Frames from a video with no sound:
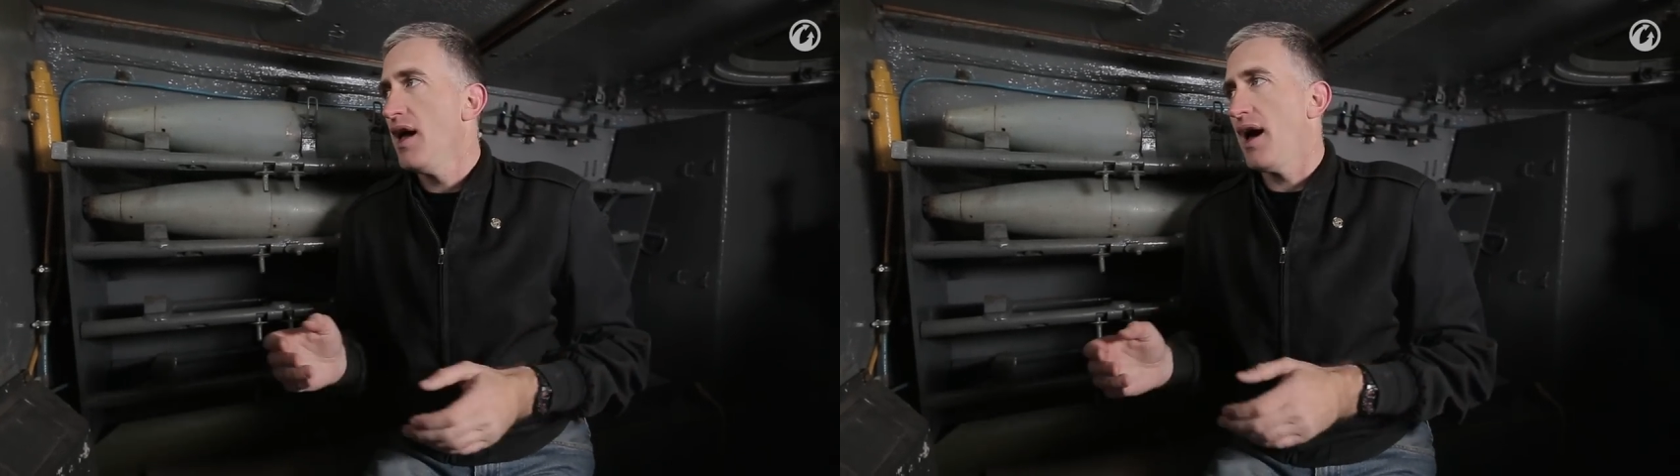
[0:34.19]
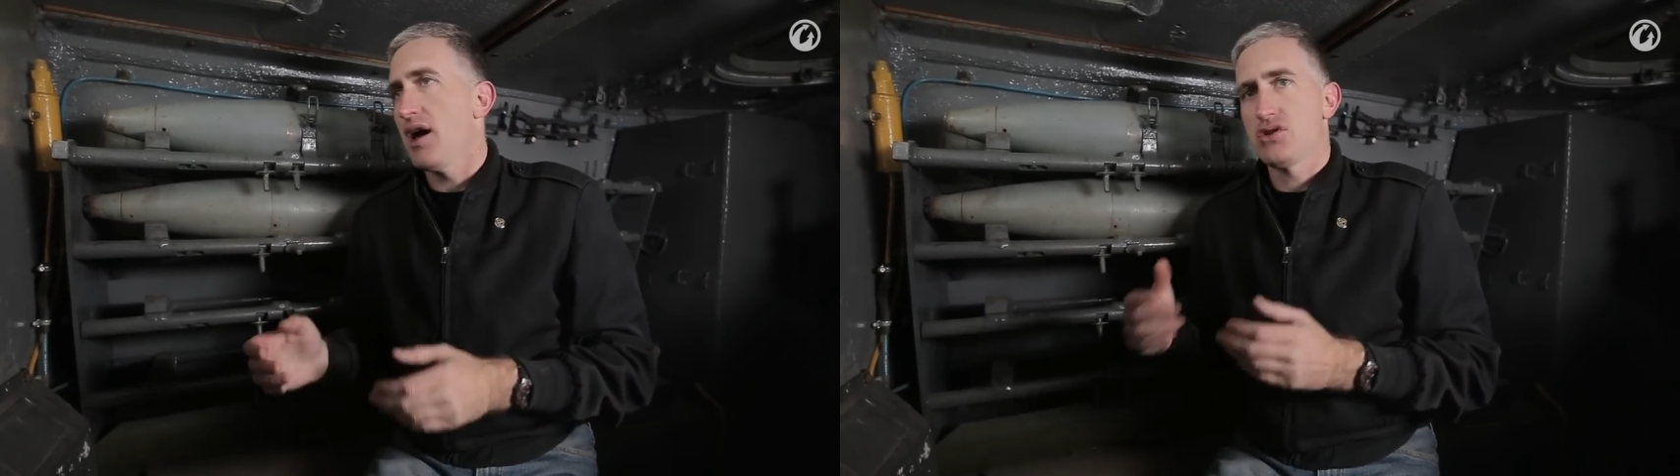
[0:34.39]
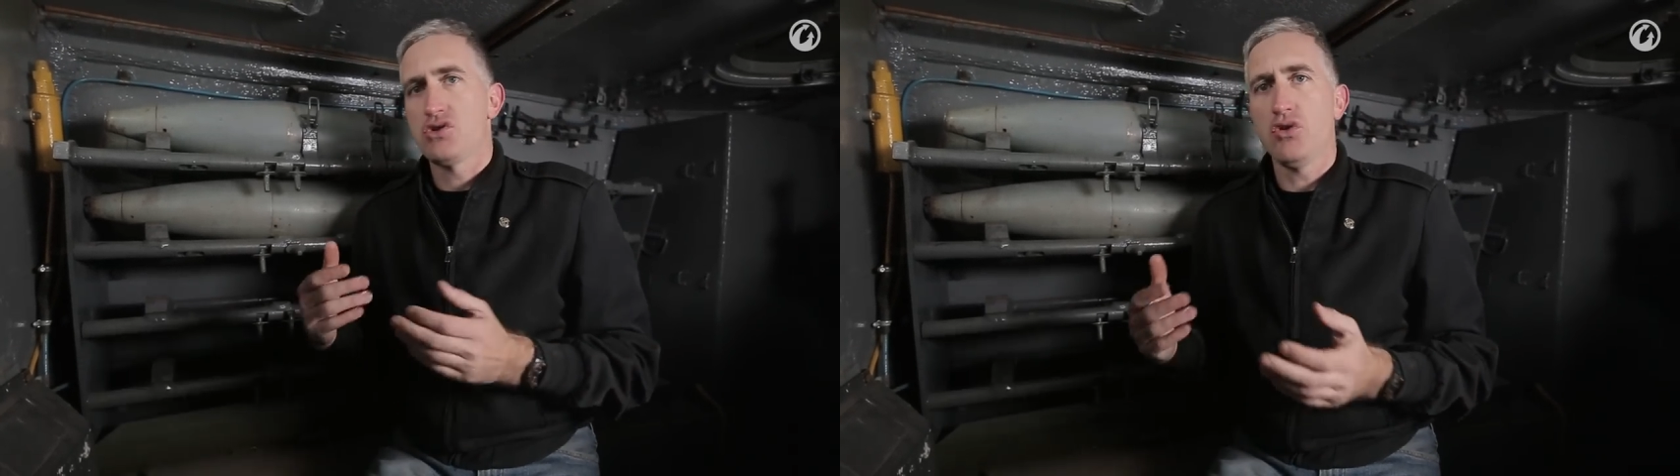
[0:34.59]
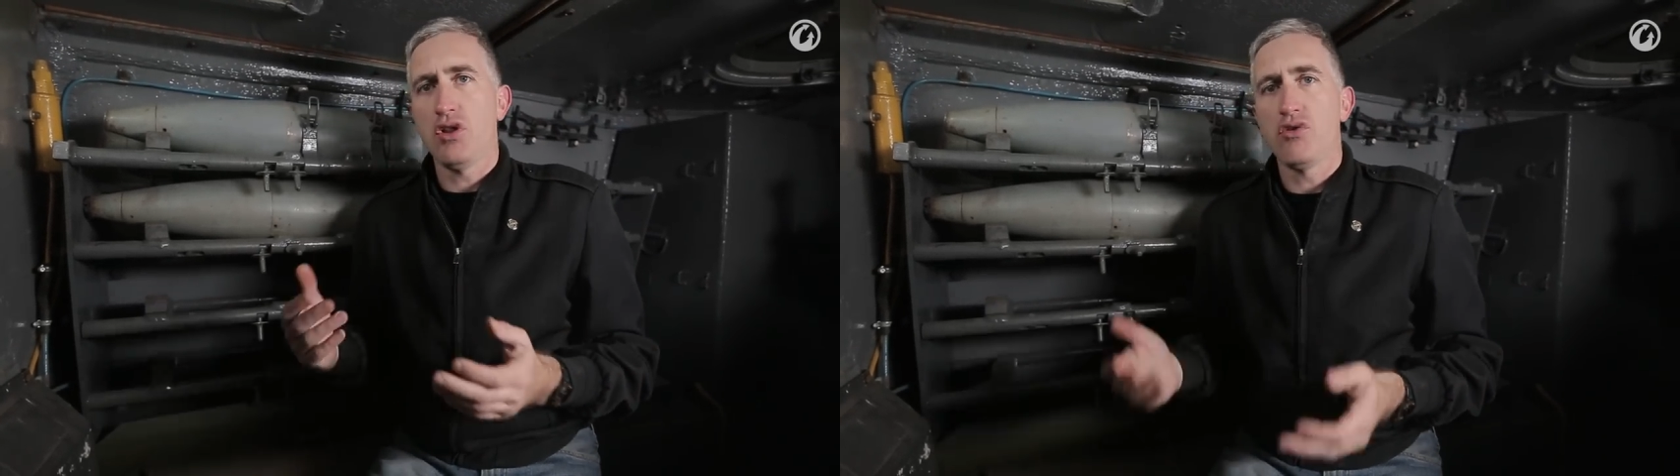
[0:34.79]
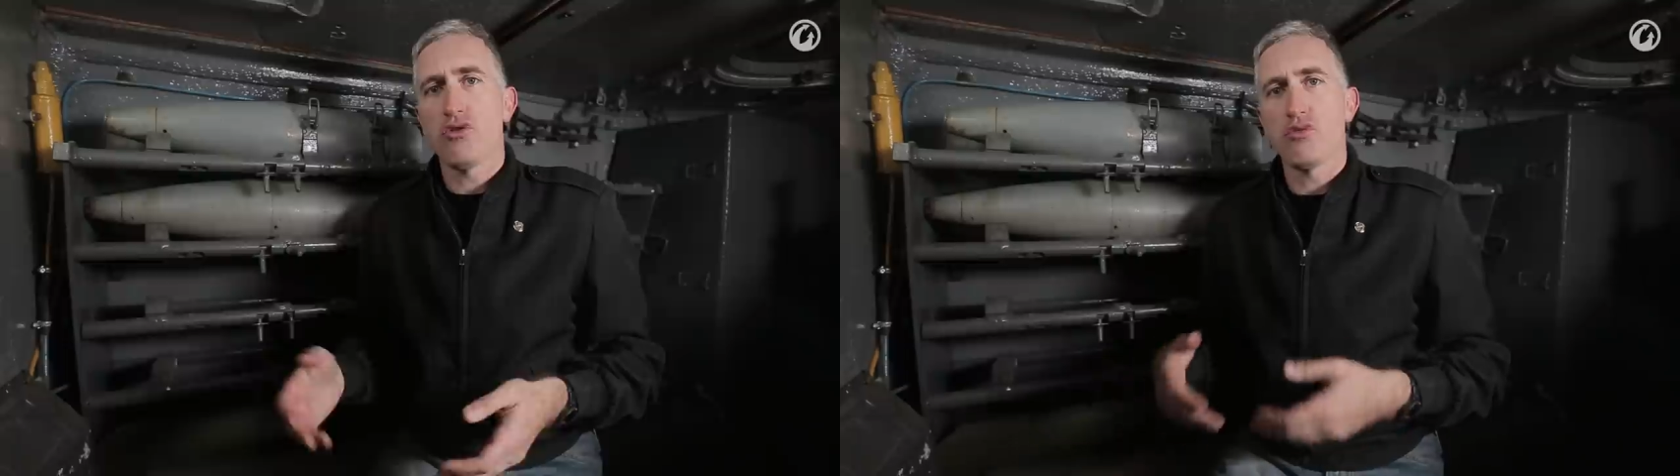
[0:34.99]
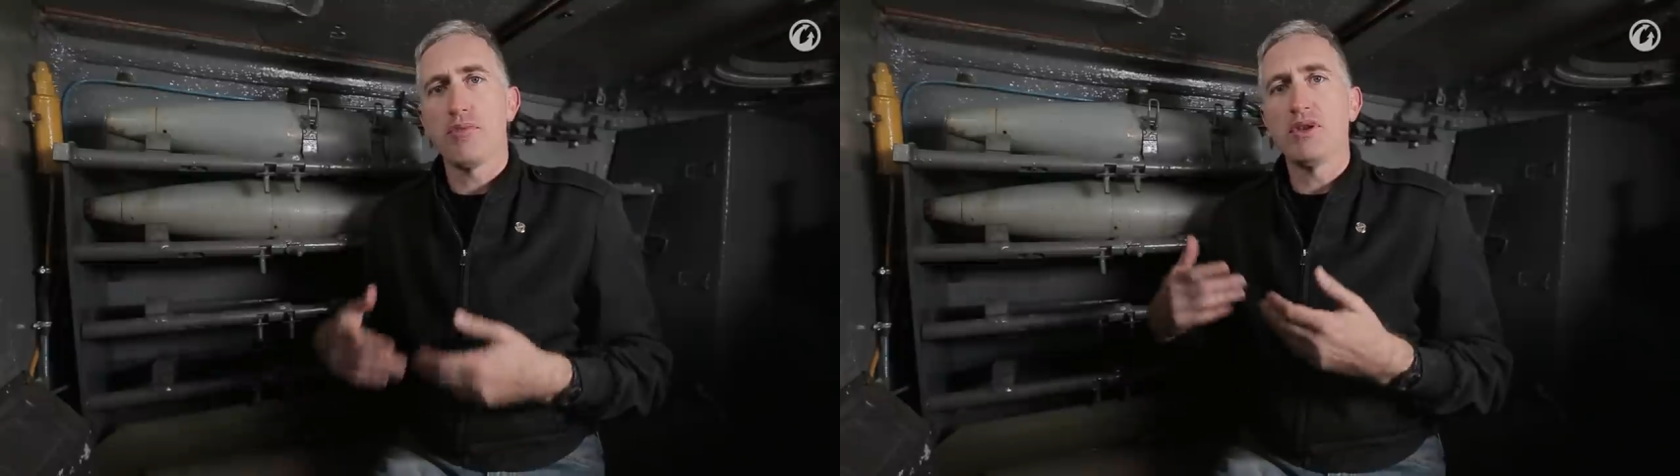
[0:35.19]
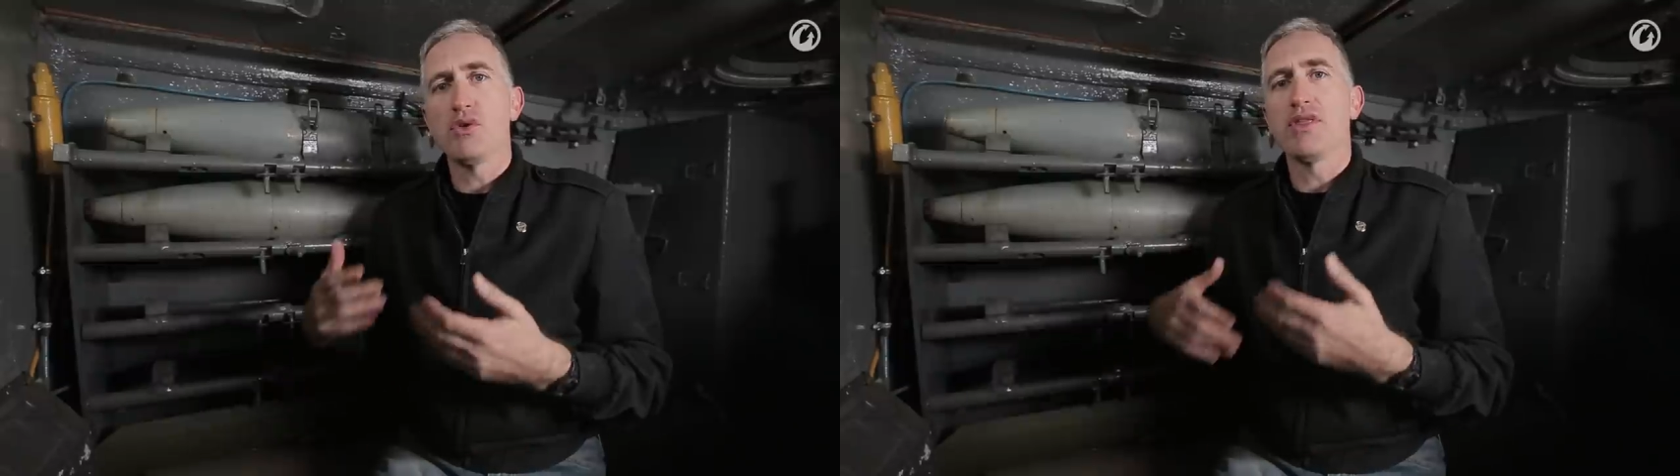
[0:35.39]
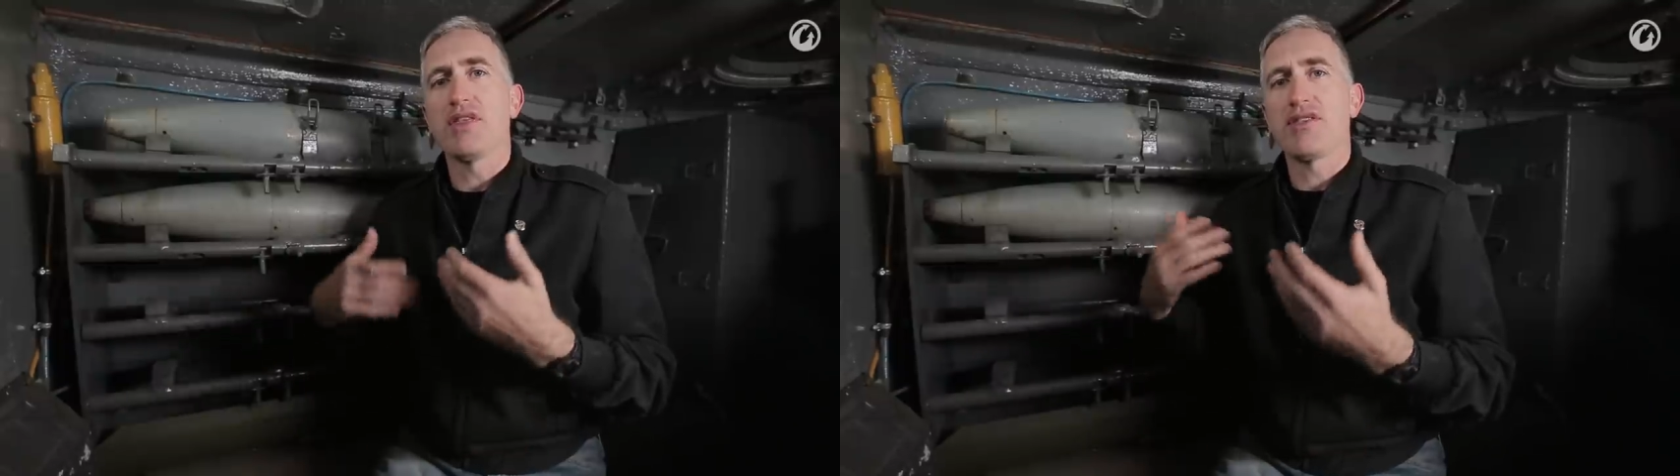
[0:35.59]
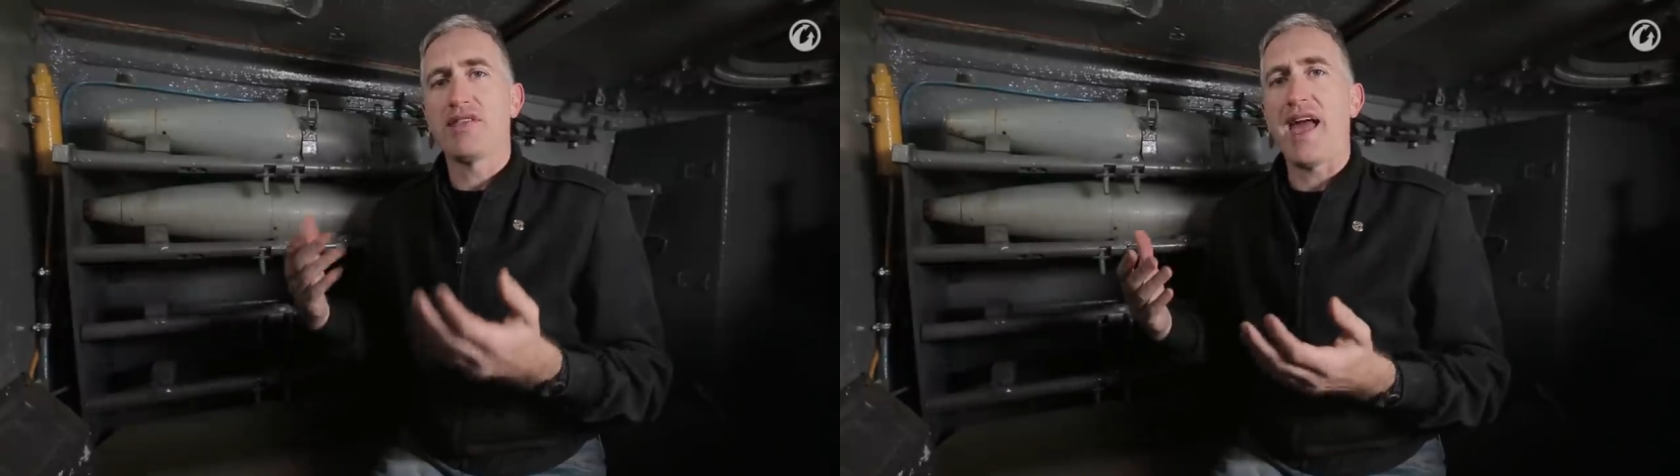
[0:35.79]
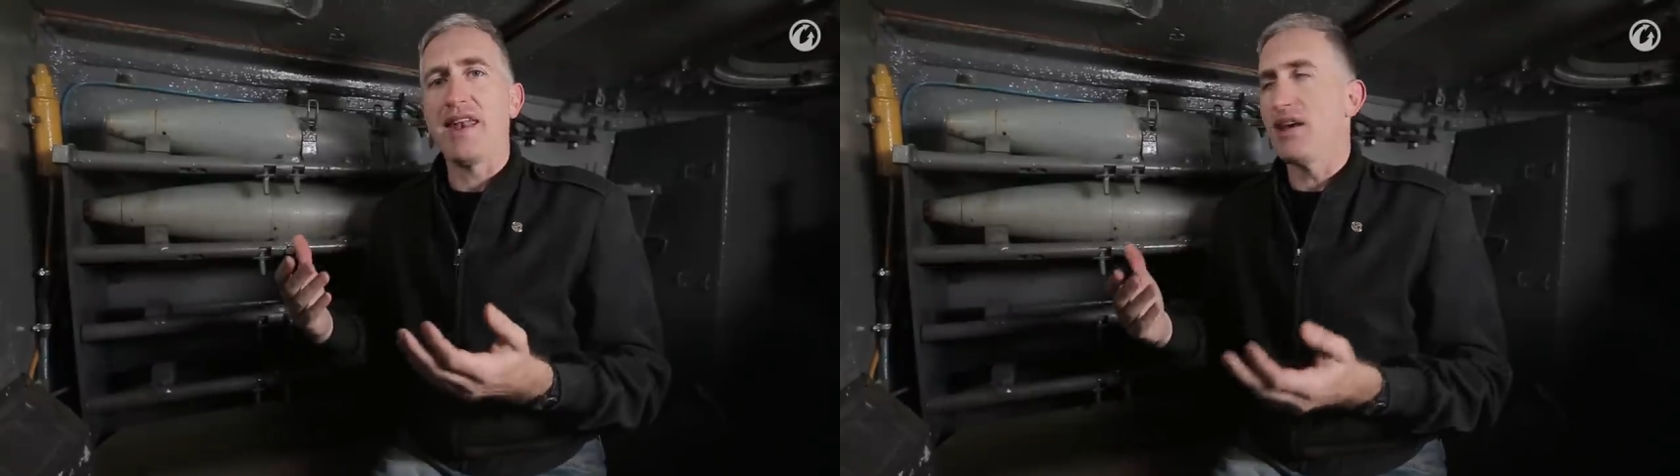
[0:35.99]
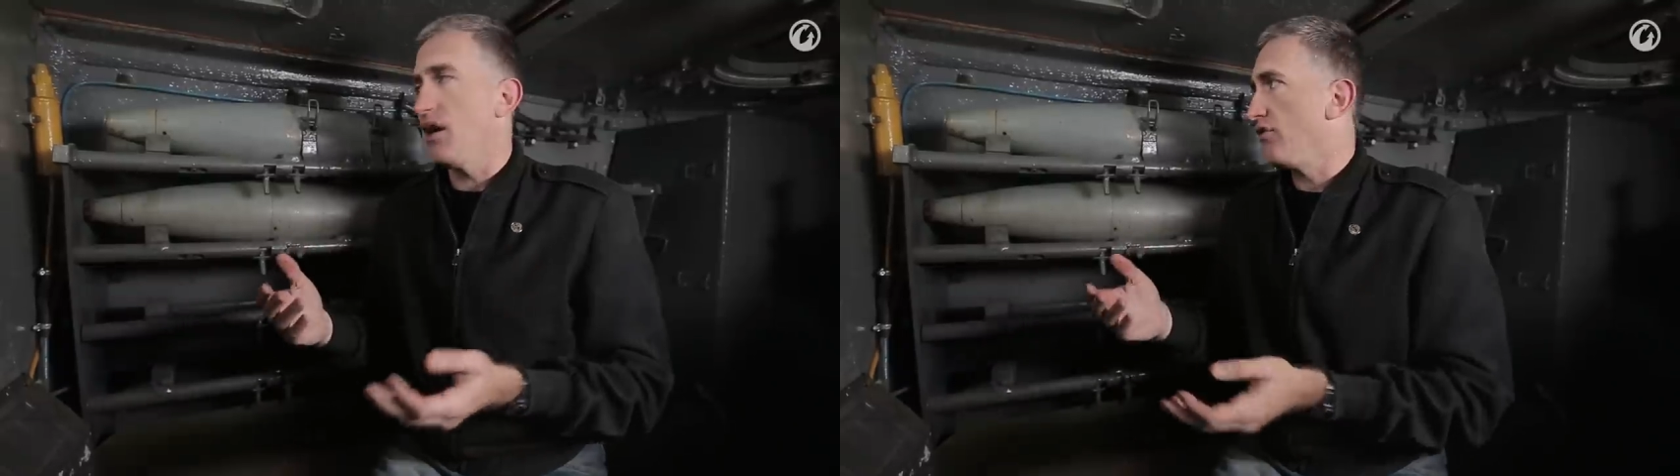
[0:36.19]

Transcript: uh, short loaders will be doing this standing.